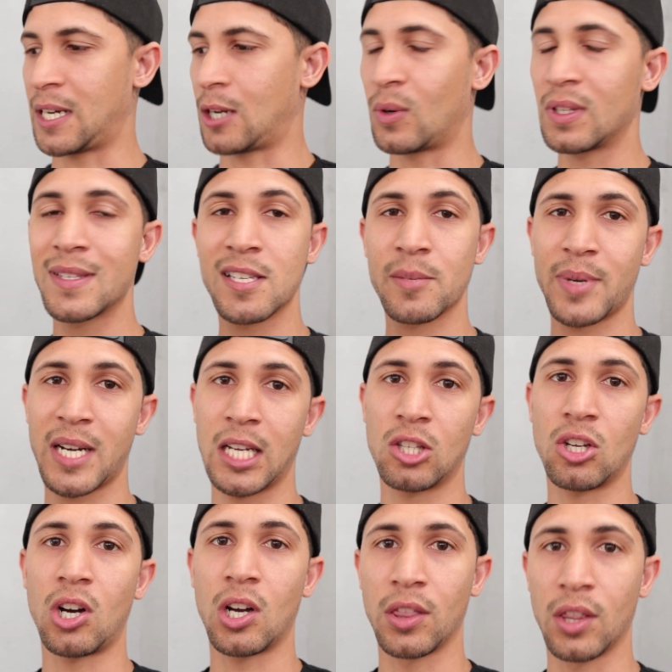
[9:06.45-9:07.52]
I don't want to spray
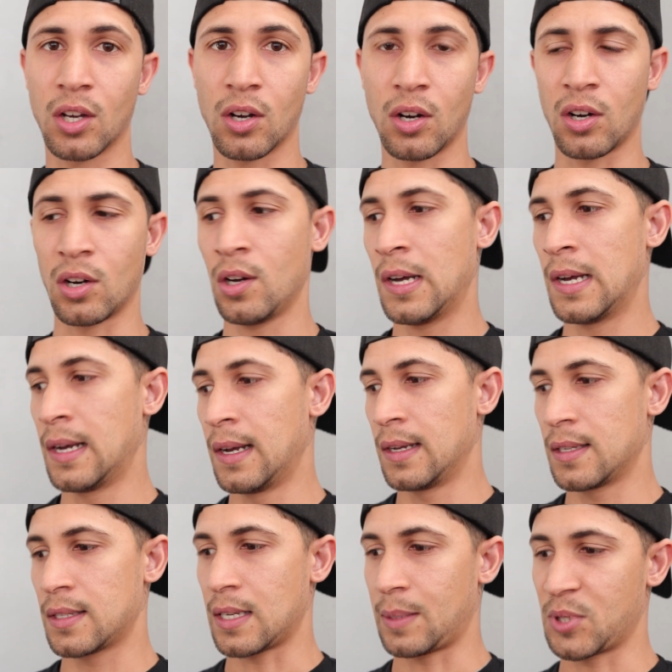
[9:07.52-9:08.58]
it on the car,
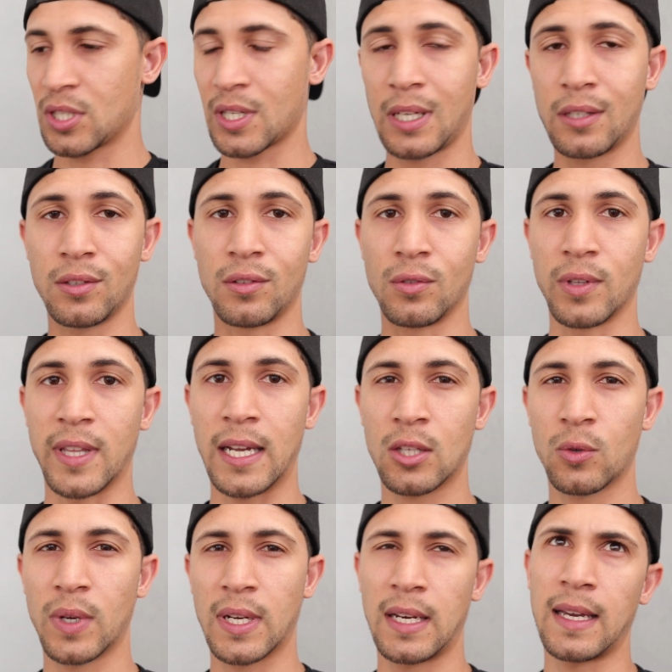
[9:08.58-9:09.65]
so I'm just going to do that
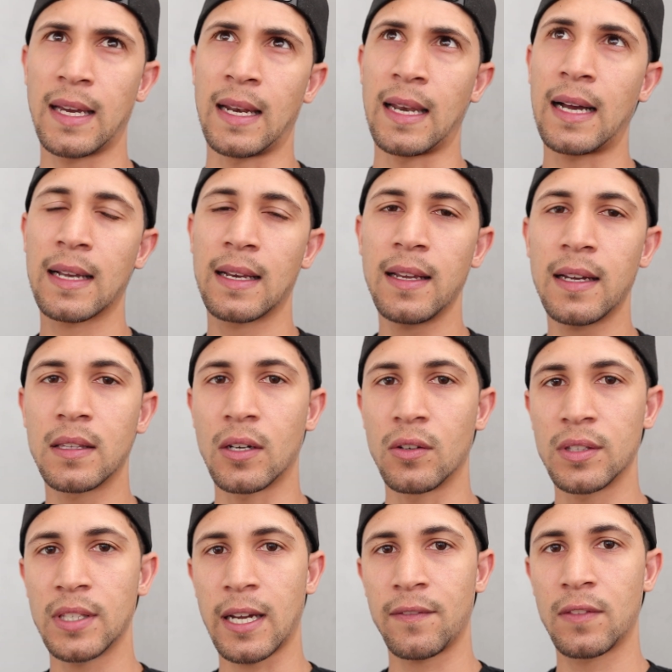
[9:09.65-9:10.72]
quickly. Luckily I
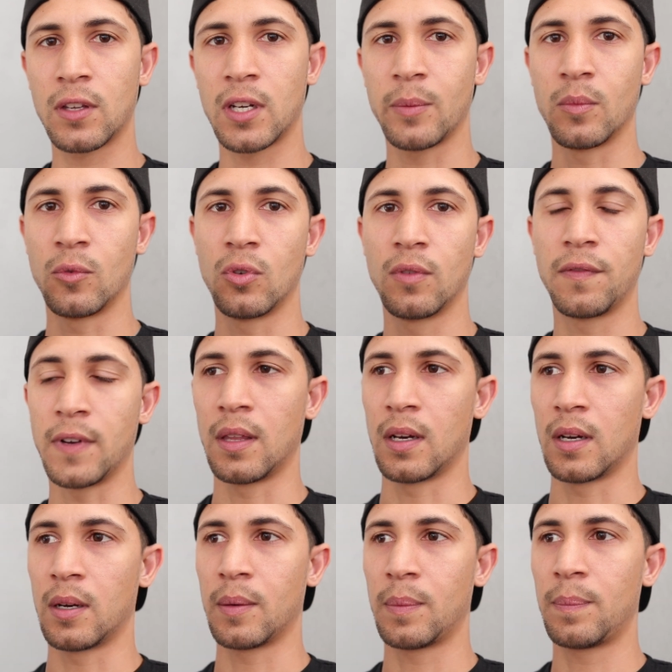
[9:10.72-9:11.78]
don't have to remove
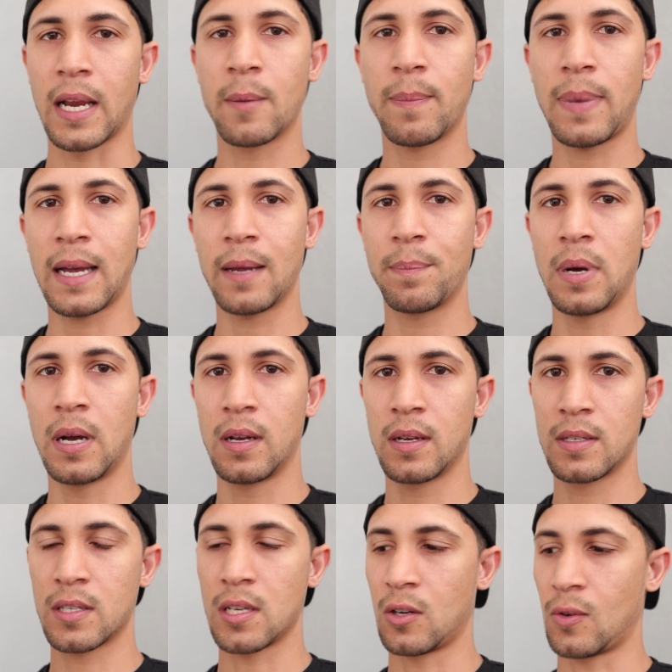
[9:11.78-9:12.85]
the brake pipe,
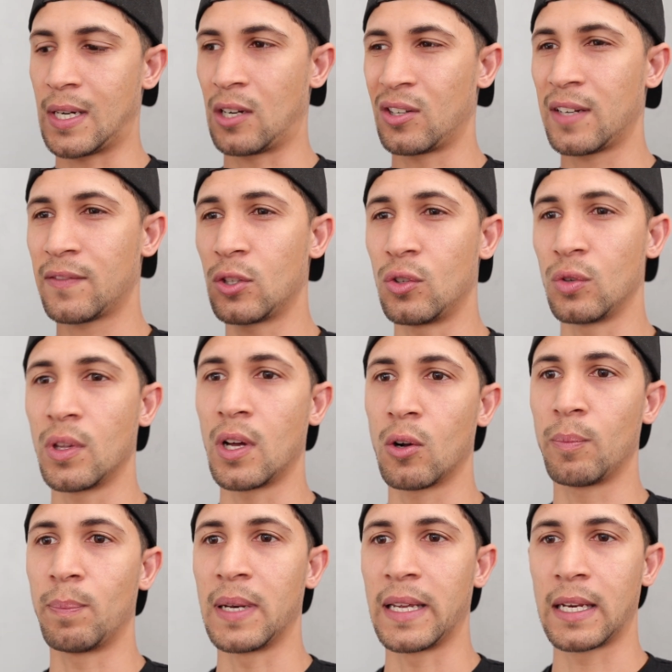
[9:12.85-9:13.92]
so I don't have to do the
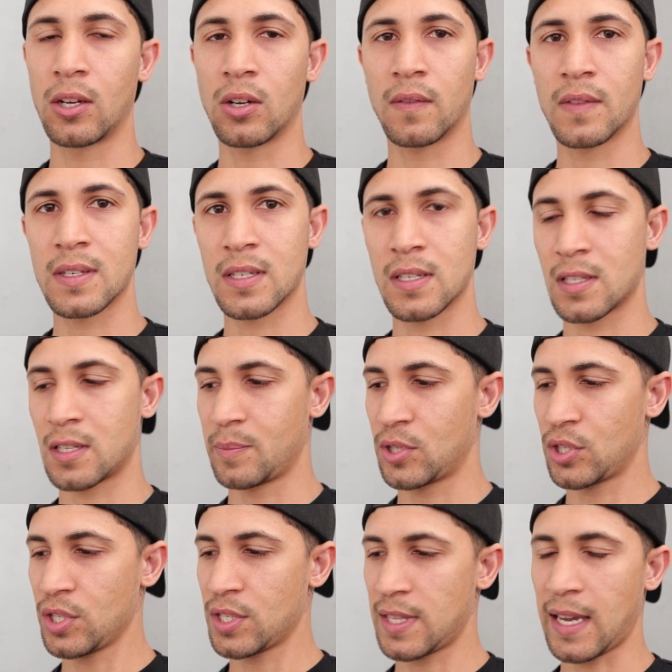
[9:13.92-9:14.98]
whole bleeding of the system.
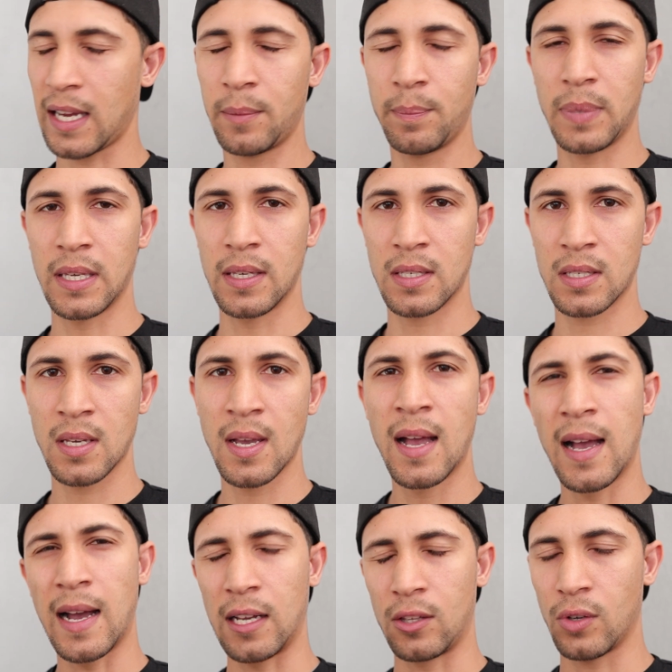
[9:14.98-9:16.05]
It's just that piece.
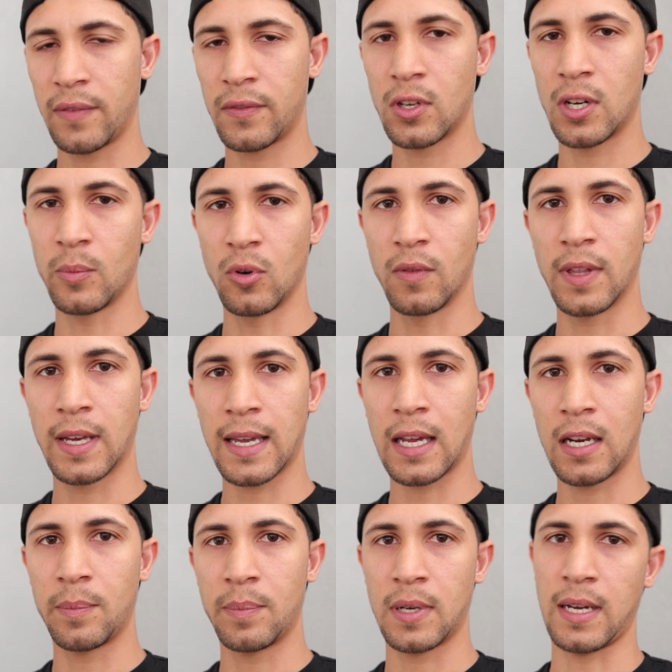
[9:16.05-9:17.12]
I do have to remove the
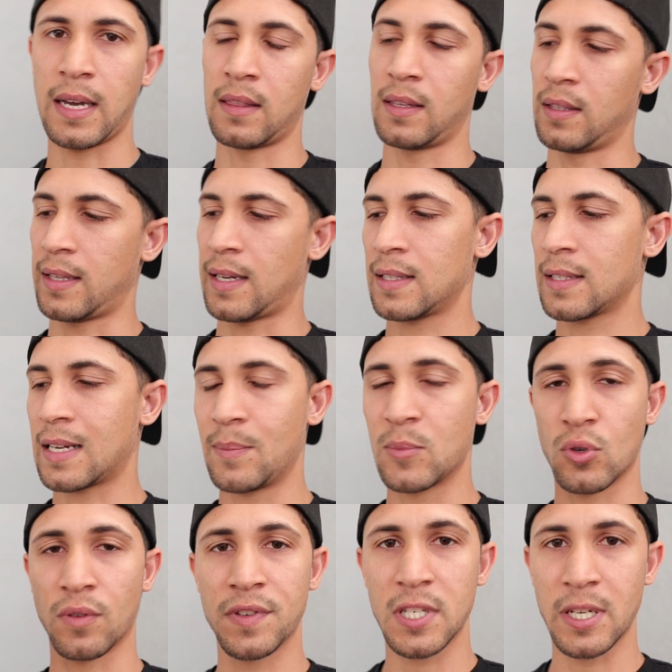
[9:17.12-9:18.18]
caliper and then that
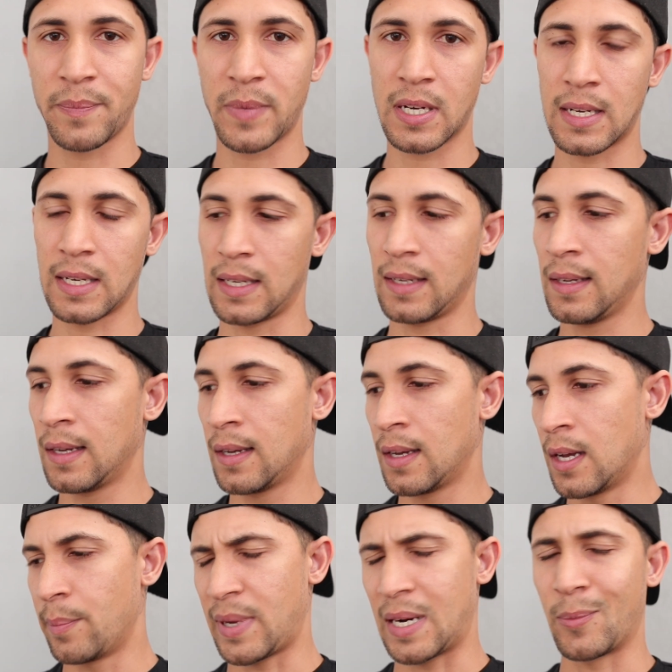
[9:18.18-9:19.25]
comes off separately,
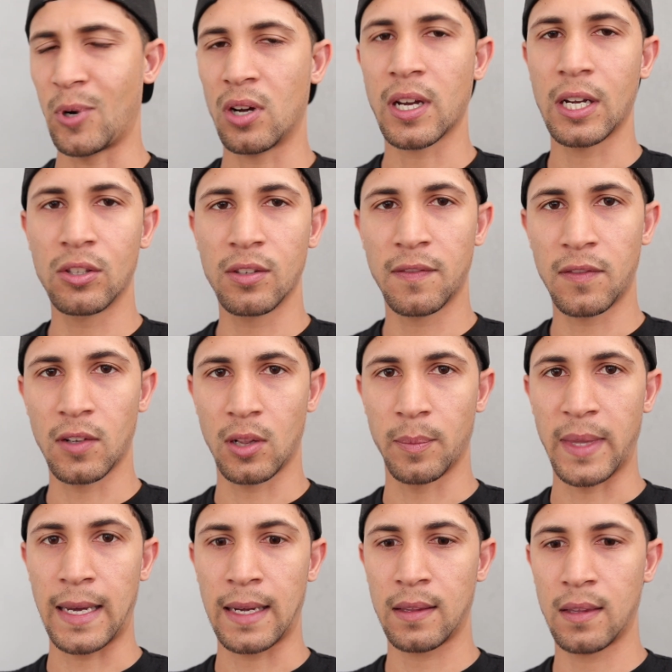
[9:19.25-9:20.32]
but I'm not going to
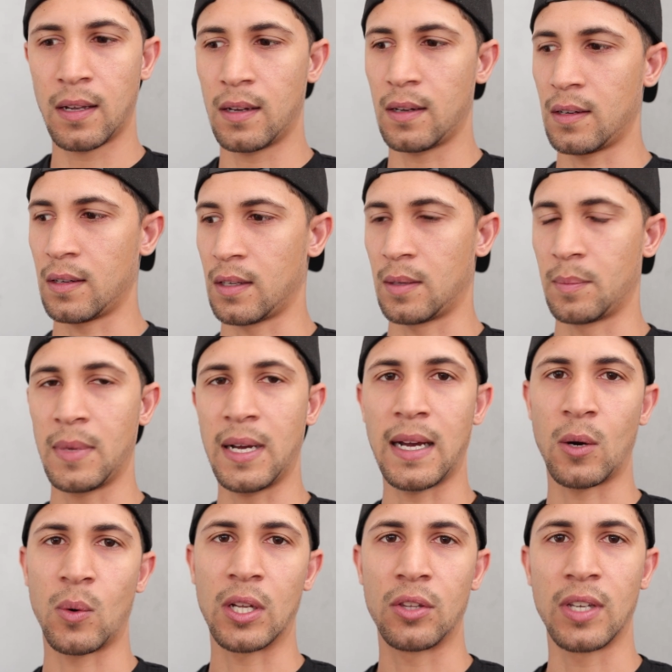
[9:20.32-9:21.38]
film that.
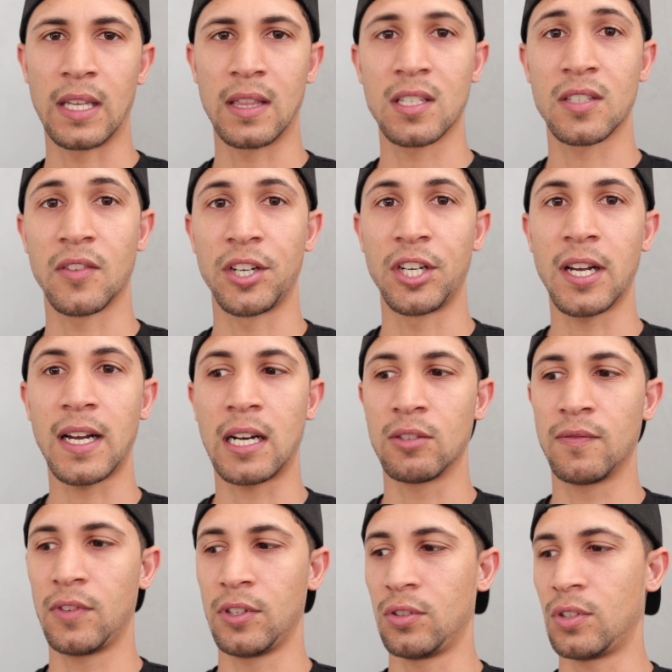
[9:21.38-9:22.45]
I want to get this video
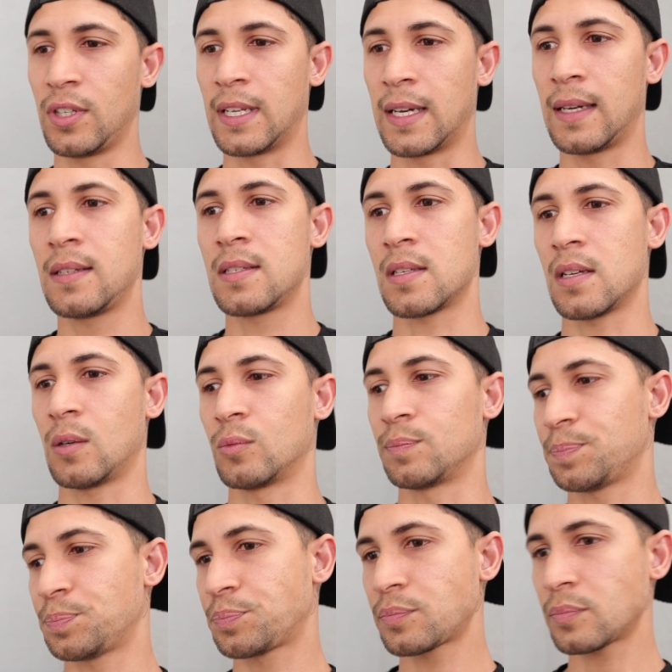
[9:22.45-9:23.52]
out for you today, so
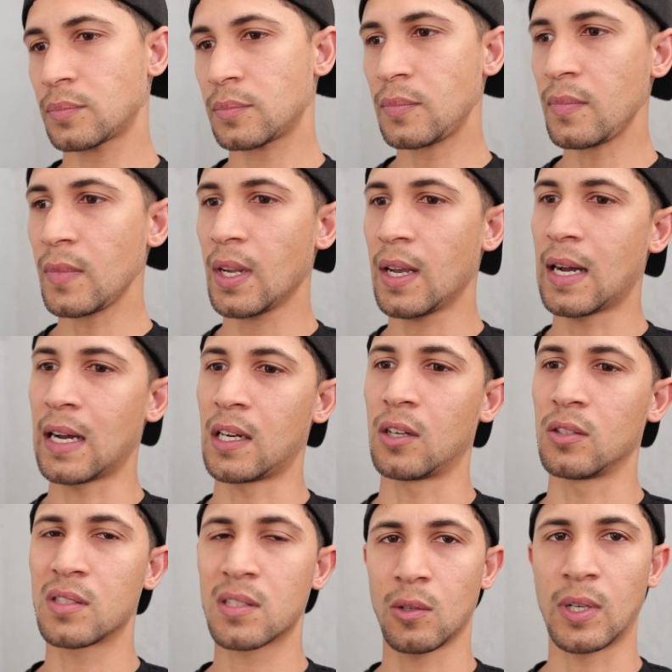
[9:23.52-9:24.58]
I
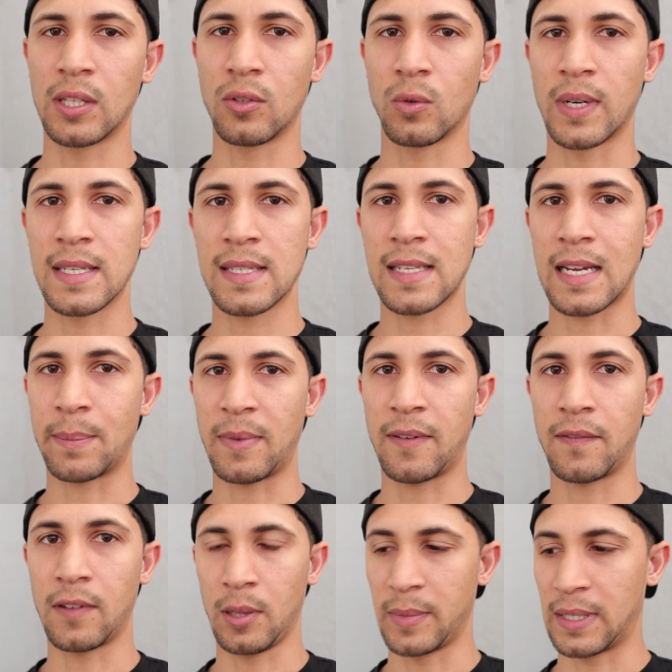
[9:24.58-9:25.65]
don't still want to waste time by
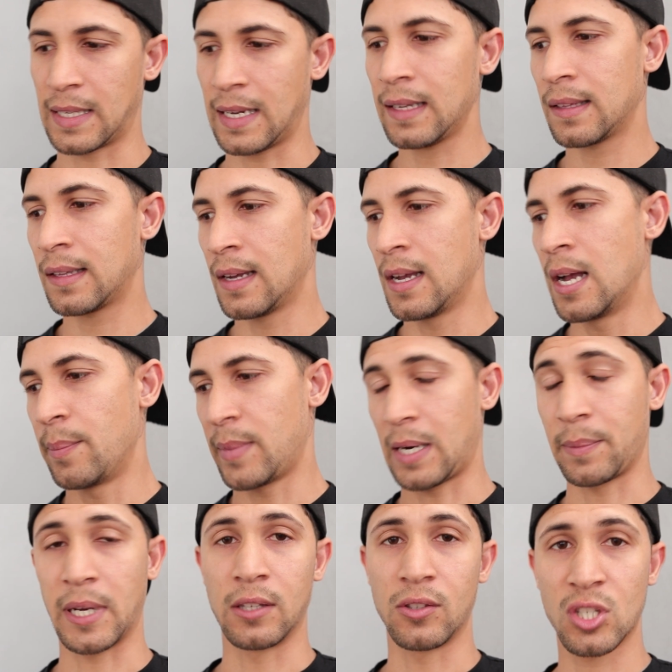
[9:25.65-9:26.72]
filming that, but
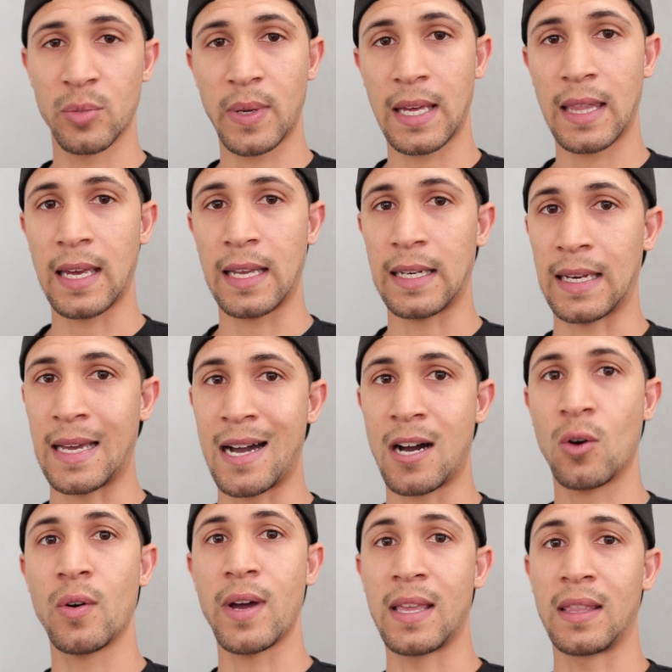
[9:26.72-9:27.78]
I'm going to spray that
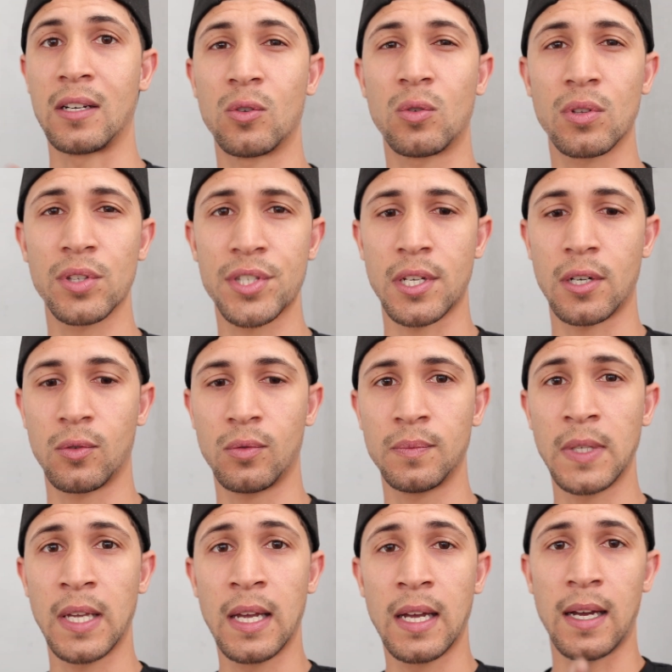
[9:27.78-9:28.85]
now. And then also
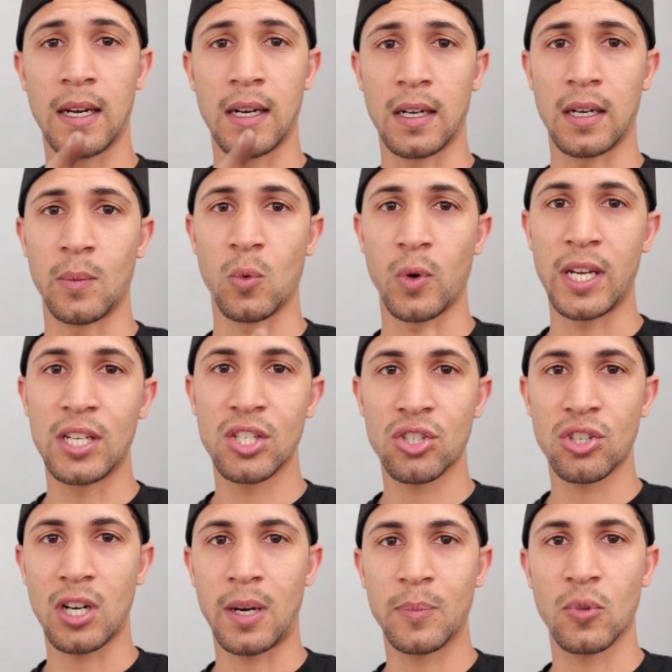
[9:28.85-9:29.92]
Wade
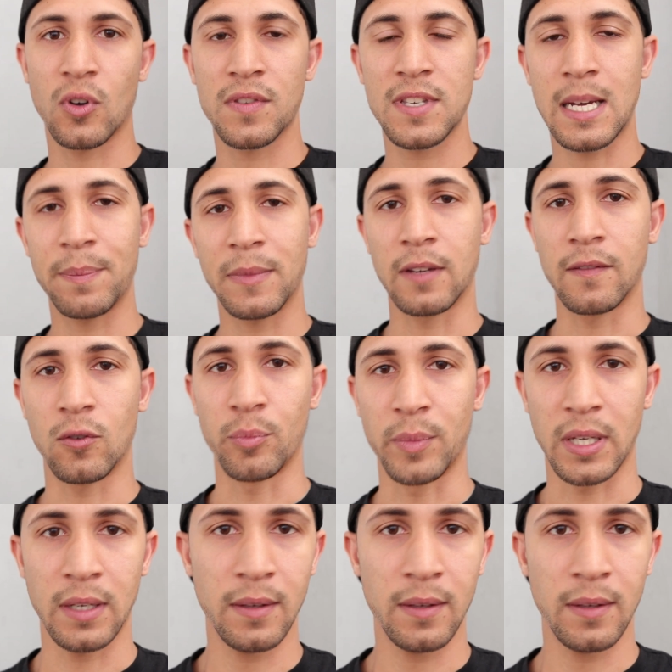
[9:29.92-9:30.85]
just dropped off something for me.